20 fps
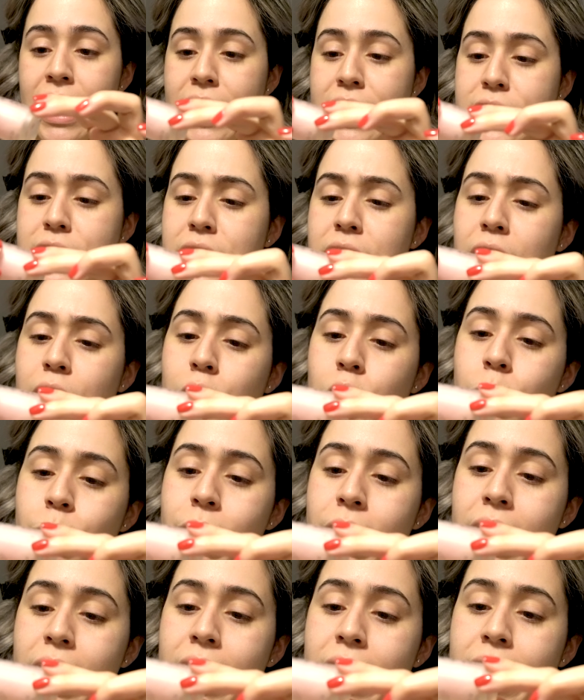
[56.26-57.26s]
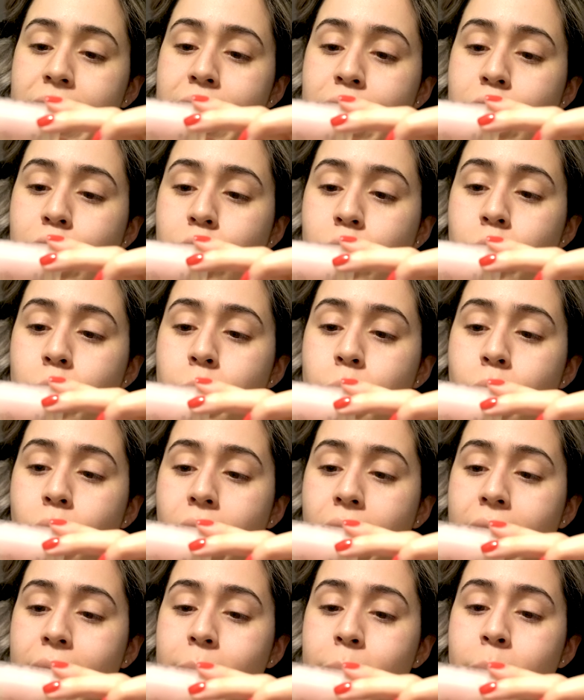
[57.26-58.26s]
It's an illuminating glow
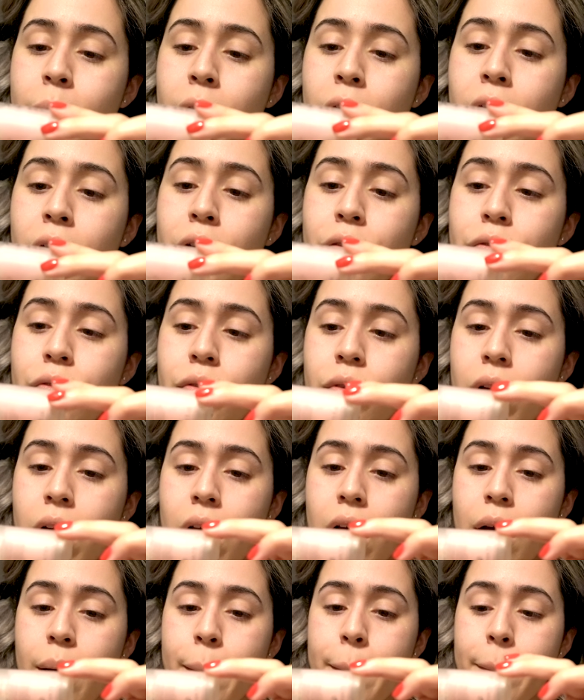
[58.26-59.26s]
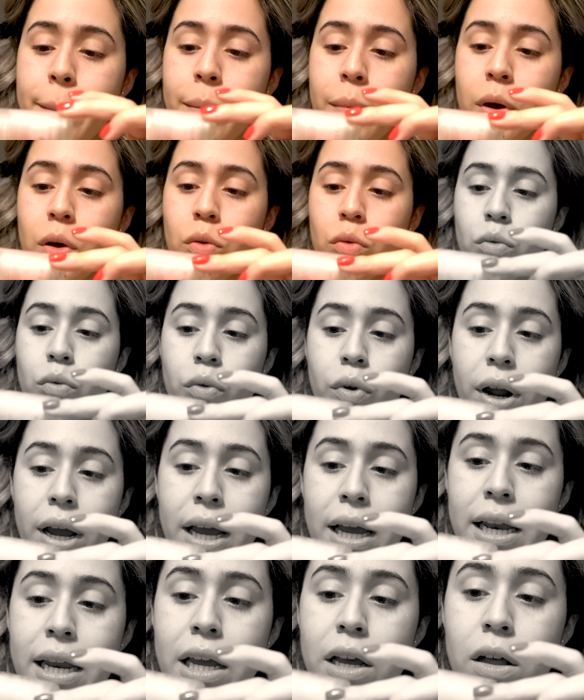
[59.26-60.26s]
primer from
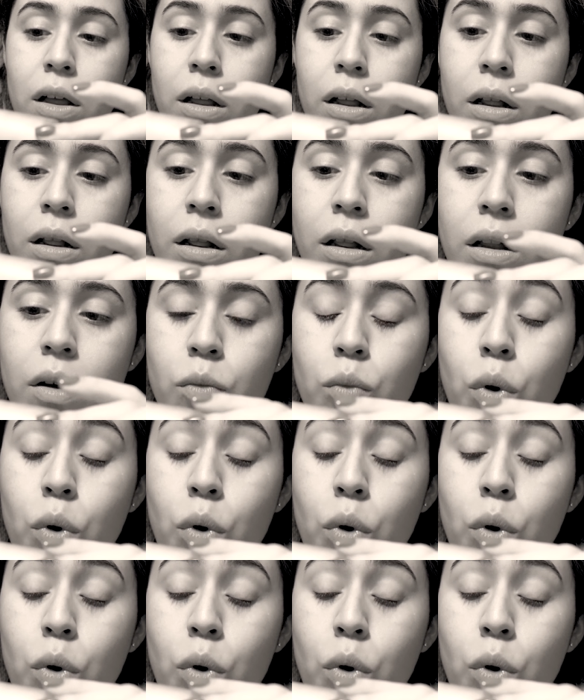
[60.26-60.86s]
Radial.